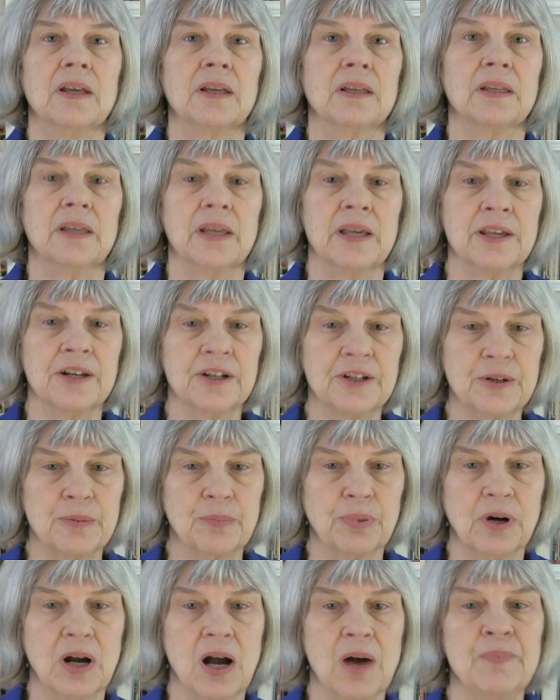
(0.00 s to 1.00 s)
Candidate
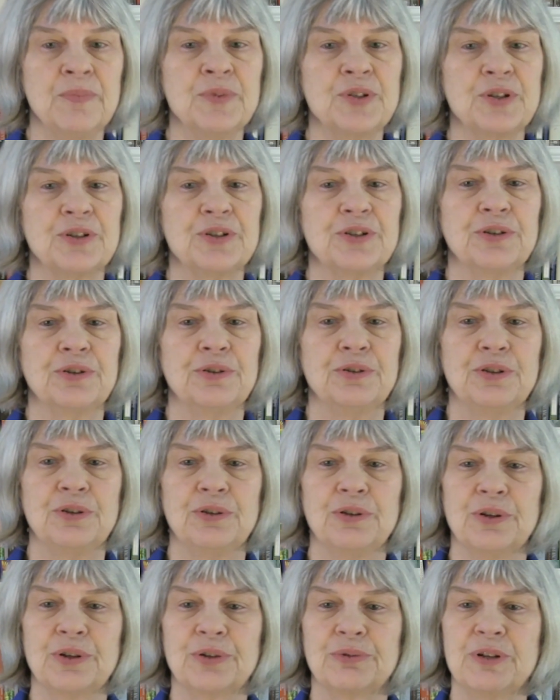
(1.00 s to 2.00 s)
problems are due two
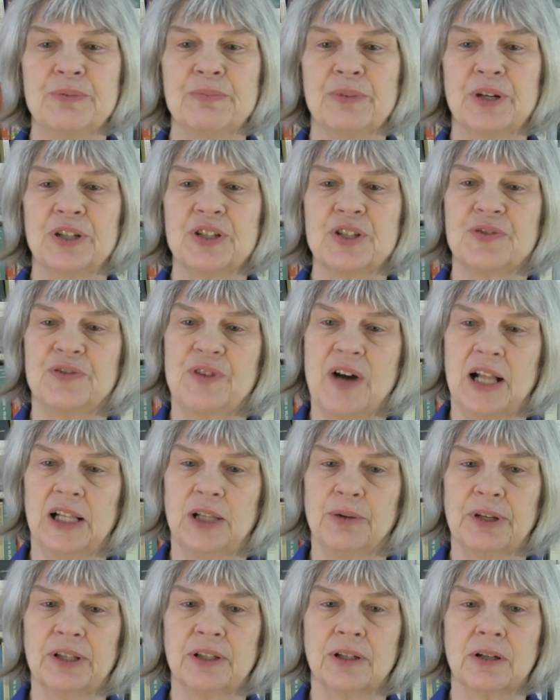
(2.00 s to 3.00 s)
to three months
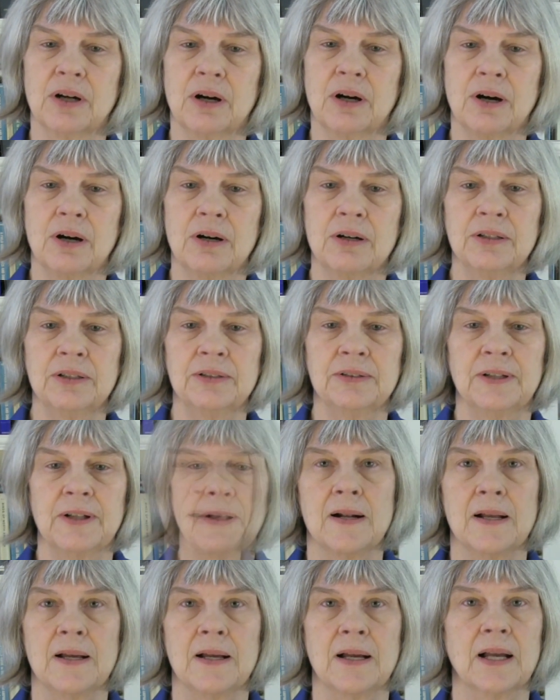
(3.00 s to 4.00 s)
following the call.
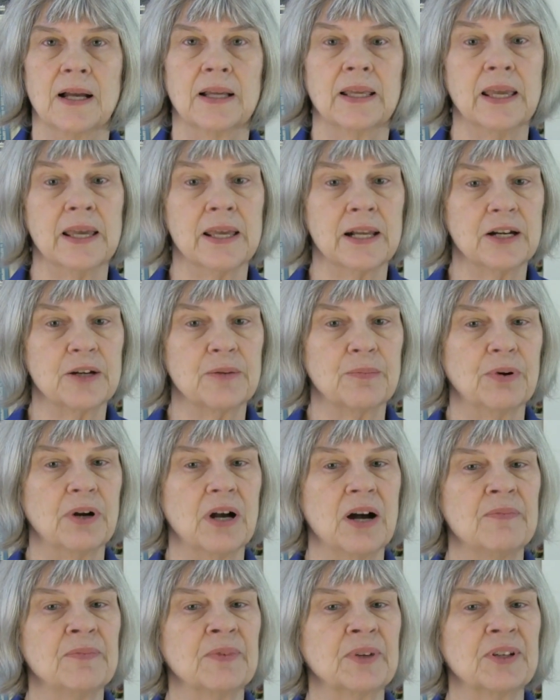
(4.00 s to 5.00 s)
A candidate
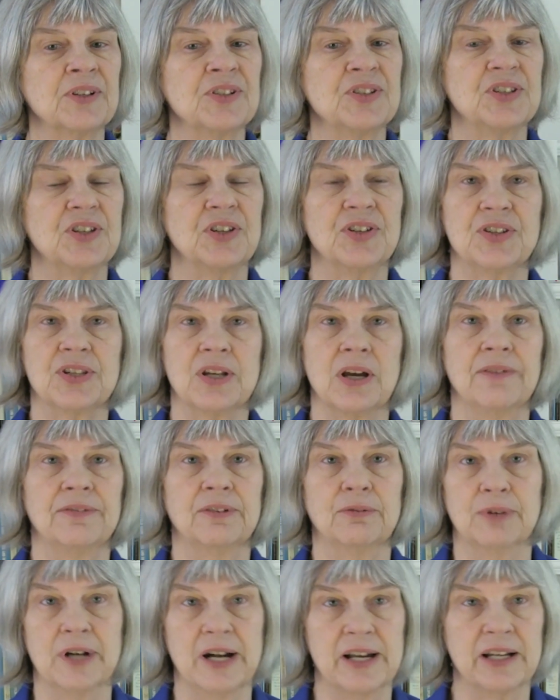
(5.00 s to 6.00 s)
problem consists of
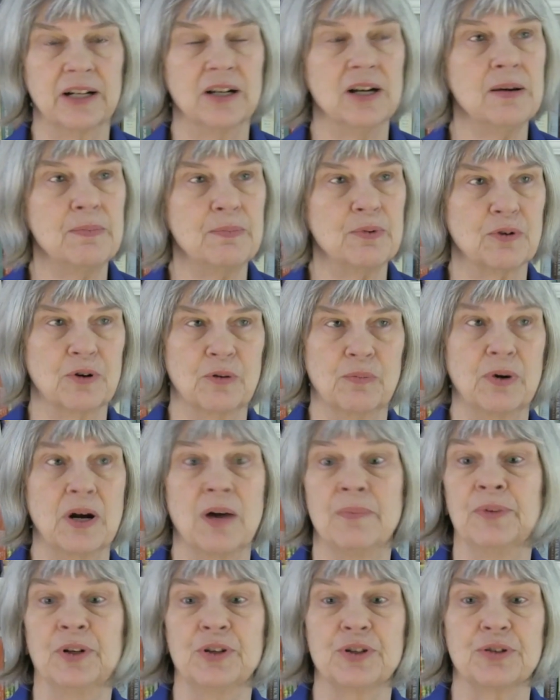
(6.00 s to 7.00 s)
a write-up or a
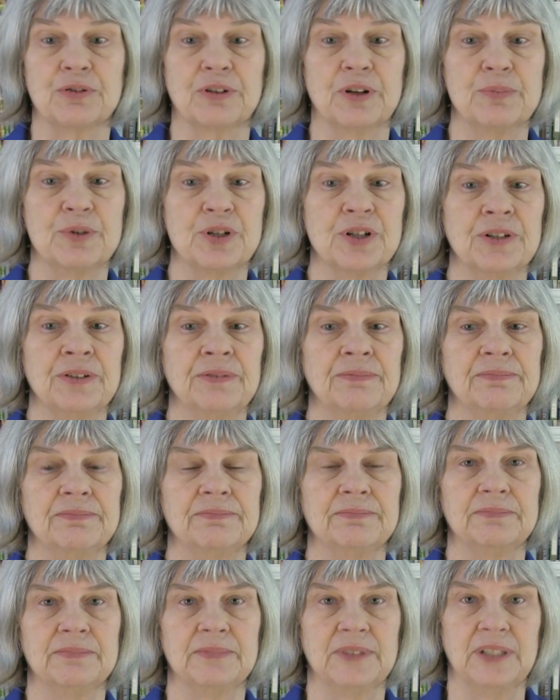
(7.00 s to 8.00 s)
problem description,
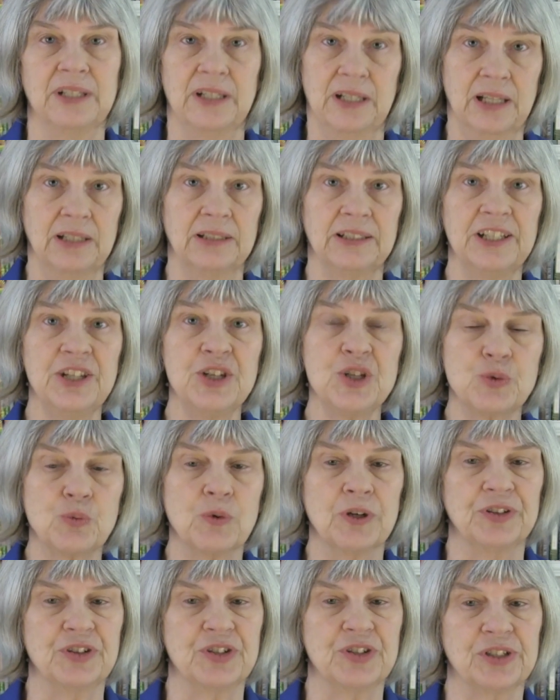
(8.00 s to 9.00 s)
at least
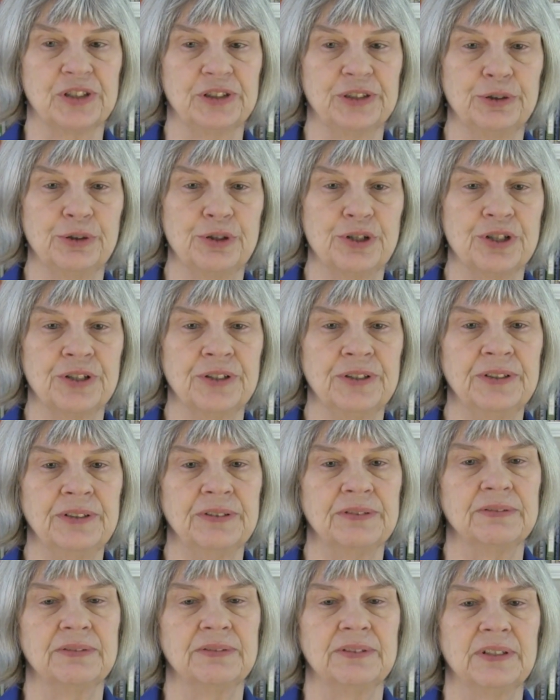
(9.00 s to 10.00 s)
one
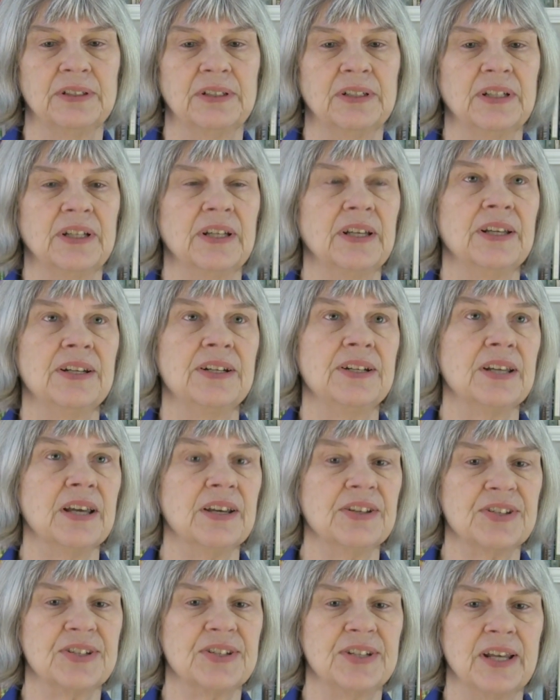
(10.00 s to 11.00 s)
solution,
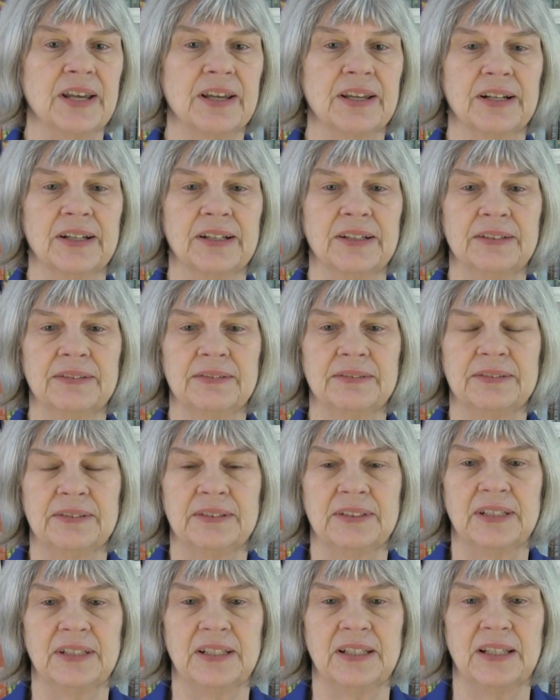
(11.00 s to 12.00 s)
test data,
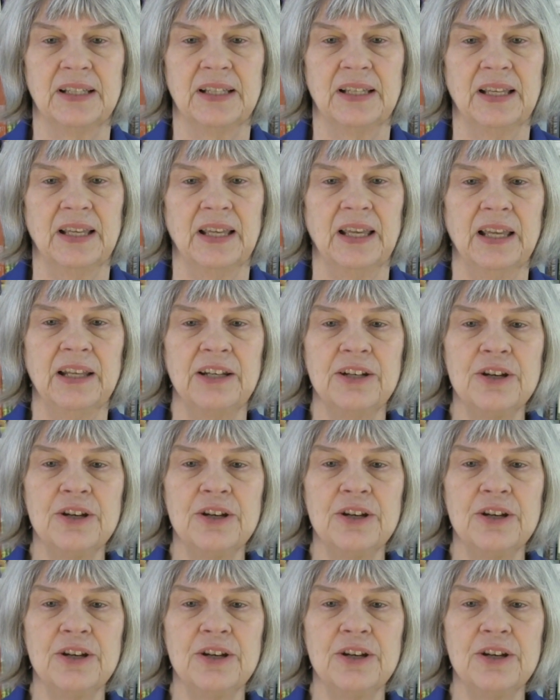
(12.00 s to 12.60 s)
and